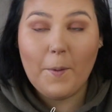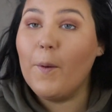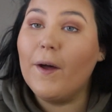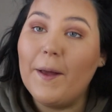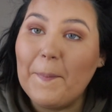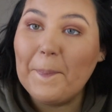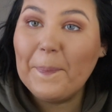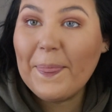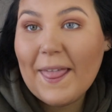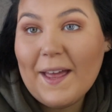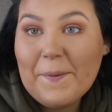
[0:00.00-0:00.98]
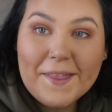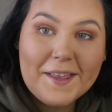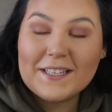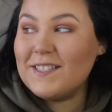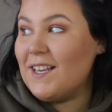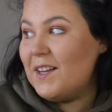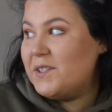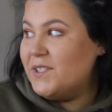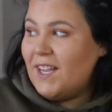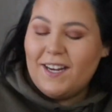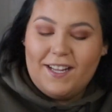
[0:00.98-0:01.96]
Okay, I mean that's a good
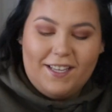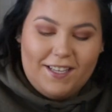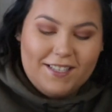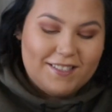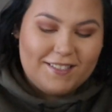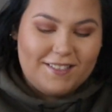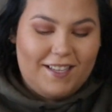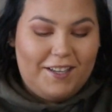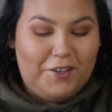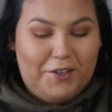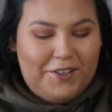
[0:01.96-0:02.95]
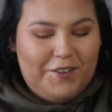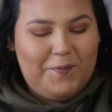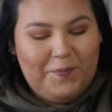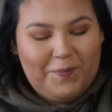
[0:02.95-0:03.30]
sign, I guess. I don't know.